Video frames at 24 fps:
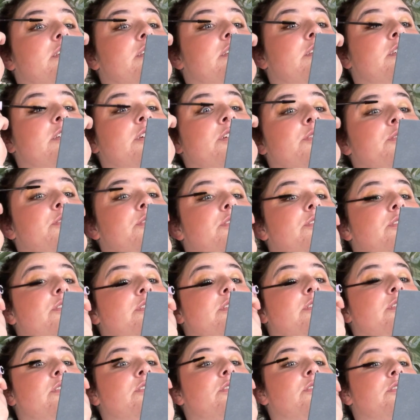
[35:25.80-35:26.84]
Don't
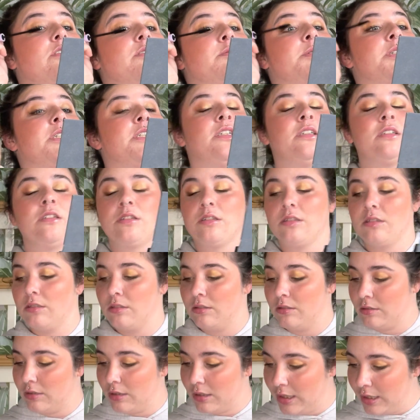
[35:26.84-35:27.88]
knock me.
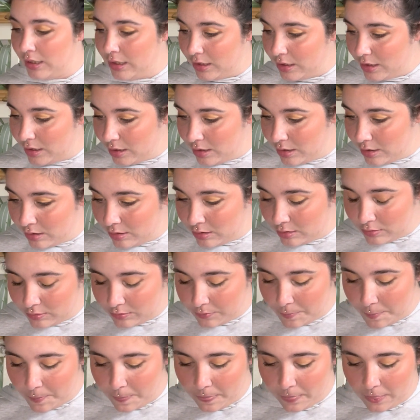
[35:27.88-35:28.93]
Thank you.
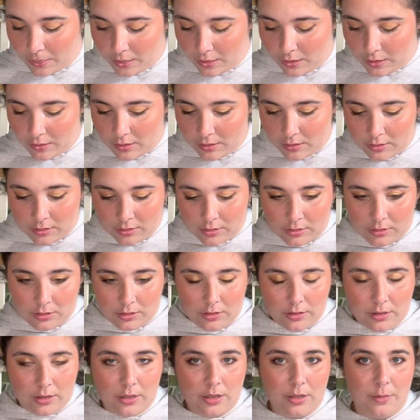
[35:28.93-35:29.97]

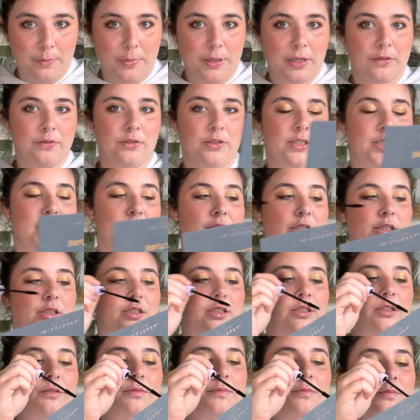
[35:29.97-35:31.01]
You come back for
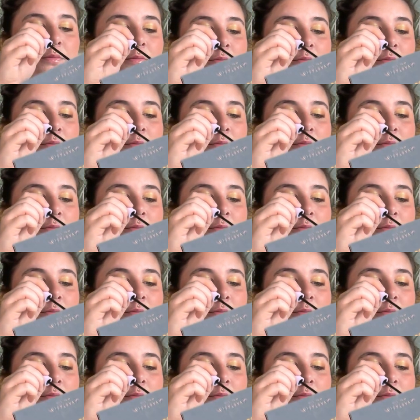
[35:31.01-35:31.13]
attention.